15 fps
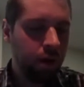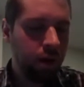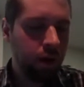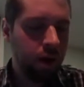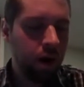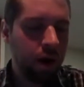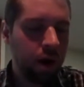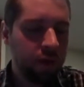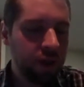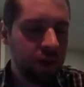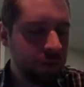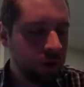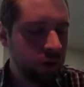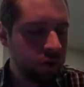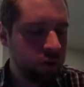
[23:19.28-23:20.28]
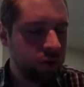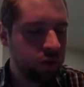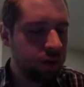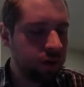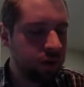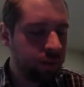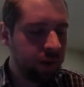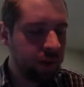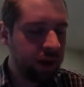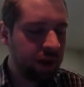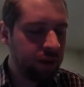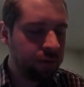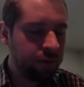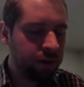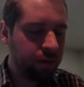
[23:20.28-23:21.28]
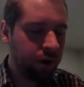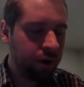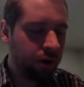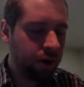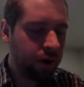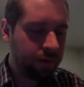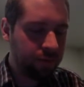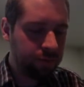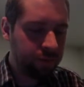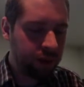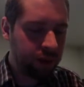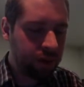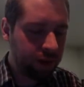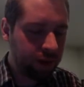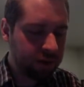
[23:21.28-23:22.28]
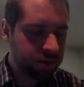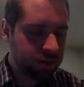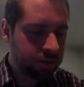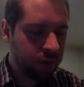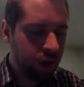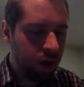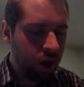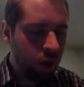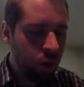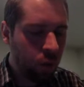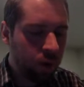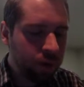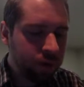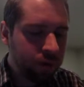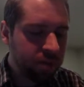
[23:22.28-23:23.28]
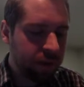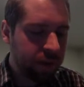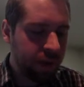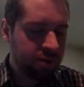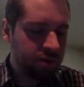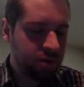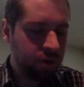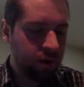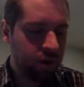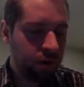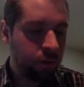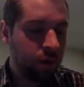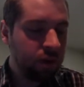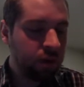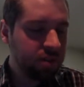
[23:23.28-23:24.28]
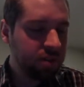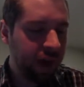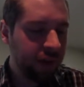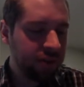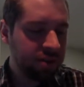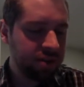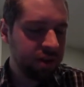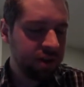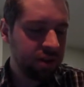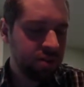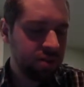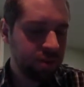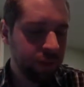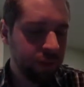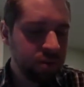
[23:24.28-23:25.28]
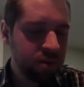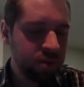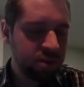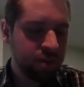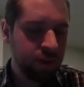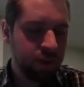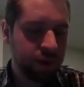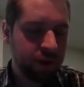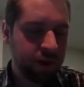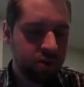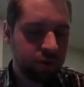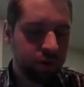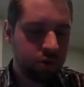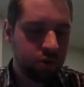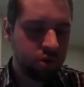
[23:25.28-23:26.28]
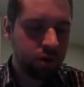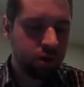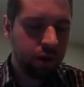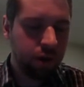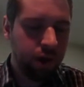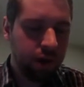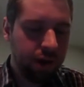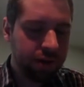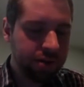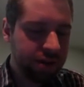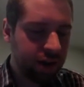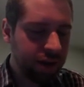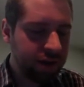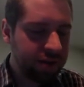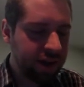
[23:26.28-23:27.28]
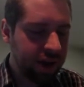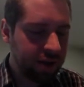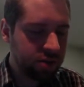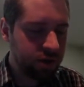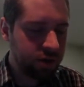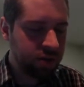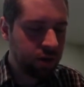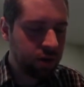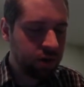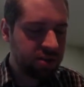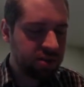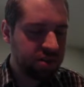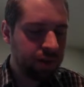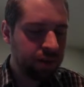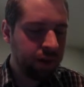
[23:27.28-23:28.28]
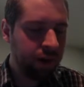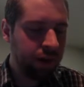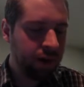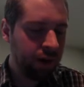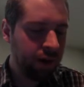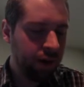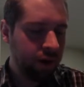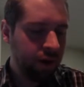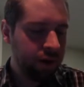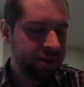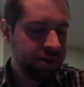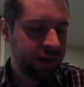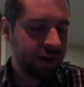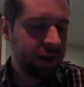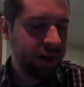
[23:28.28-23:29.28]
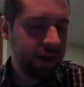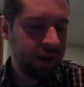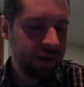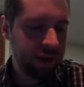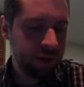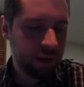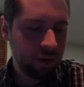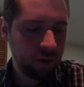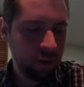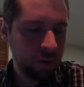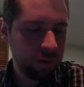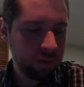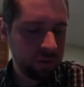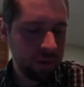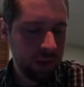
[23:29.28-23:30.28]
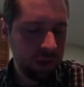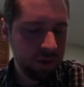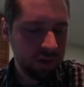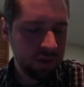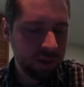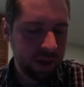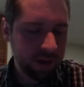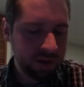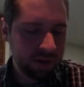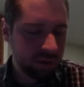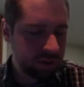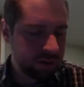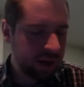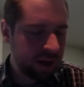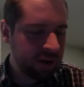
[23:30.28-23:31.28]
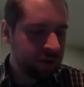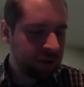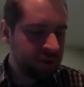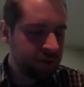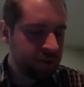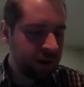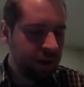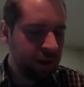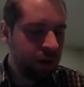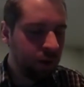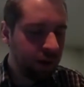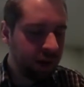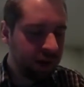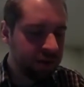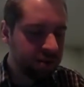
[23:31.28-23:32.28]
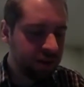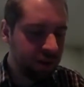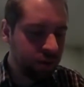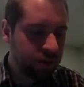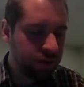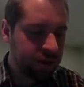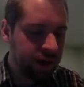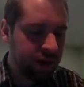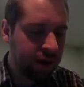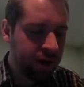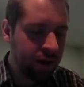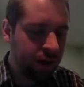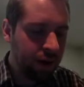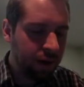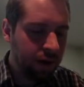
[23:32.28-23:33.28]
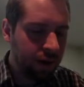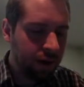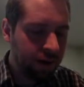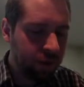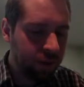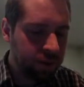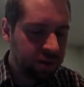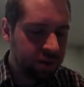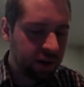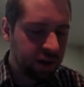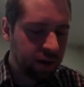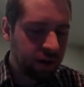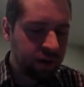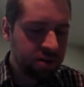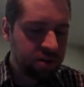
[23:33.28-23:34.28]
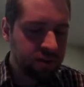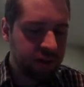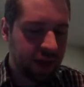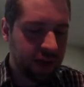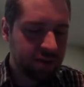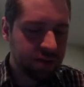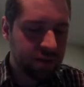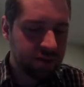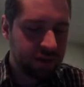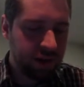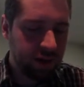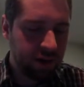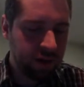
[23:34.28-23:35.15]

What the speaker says: All right, then if you go to the beginning of the fifth paragraph, he writes, one of these policies, most visible and controversial, is cutting tax rates in order to stimulate steady economic growth. This policy was not invented by neocons, and it was not the particularities of tax cuts that